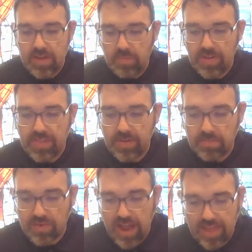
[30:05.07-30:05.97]
with the
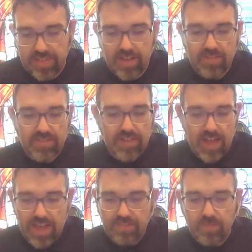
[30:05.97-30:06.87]
breath of
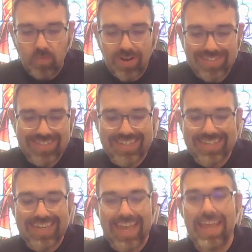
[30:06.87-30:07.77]
life once
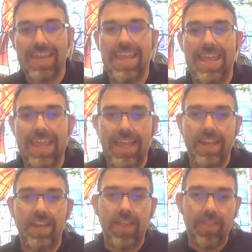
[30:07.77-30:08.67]
again
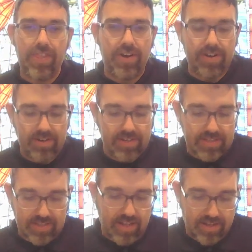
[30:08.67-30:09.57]
in their
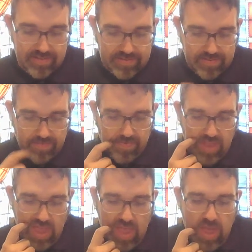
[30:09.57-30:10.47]
lungs.
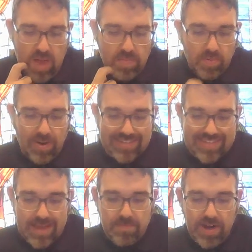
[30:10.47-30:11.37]
But once
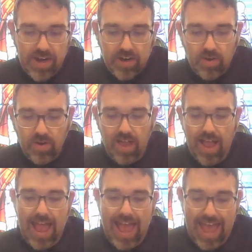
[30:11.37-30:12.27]
that miracle
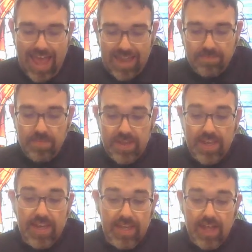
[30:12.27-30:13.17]
had
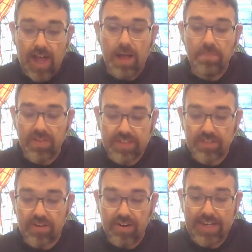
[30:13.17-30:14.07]
been accomplished,
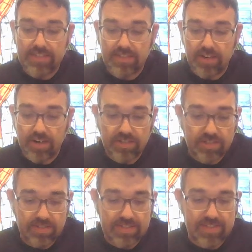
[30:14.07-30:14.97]
Christ turns
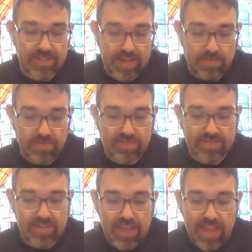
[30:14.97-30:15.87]
to his
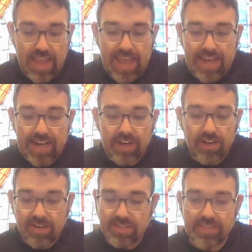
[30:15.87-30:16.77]
disciples and
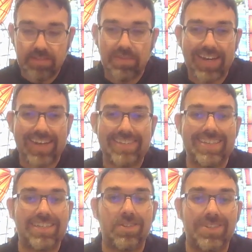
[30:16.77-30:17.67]
encouraged them, like I
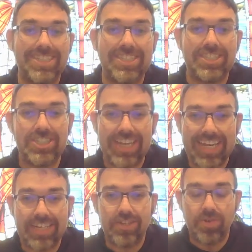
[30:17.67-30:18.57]
said,
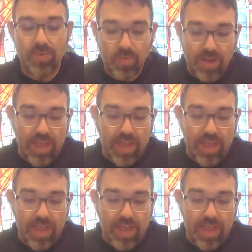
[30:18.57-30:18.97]
to